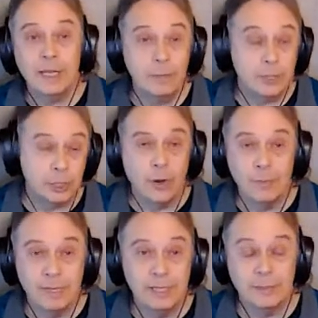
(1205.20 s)
was showing
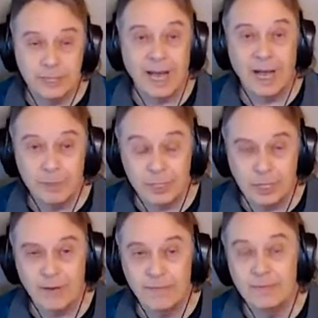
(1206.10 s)
me some samba
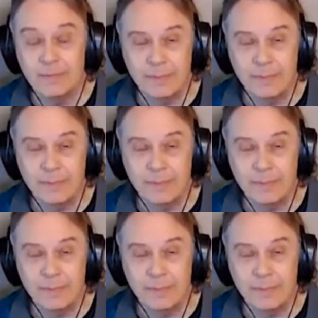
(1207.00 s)
stuff.